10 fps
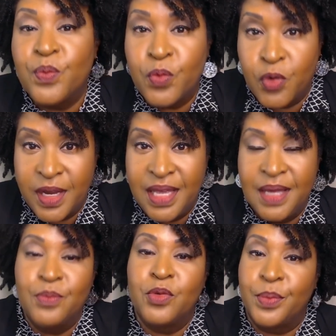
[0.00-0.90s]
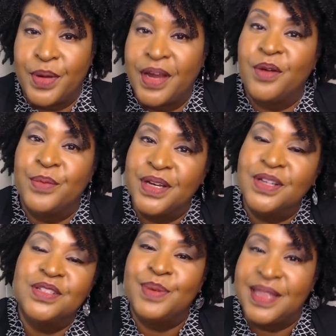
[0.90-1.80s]
pre prepare
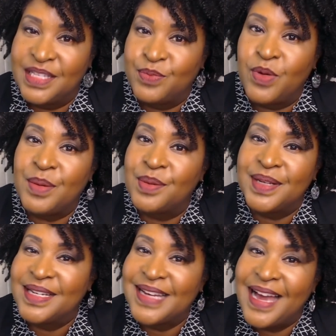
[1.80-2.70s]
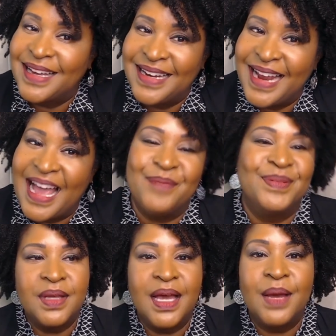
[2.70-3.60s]
meals, but that's probably not going to happen.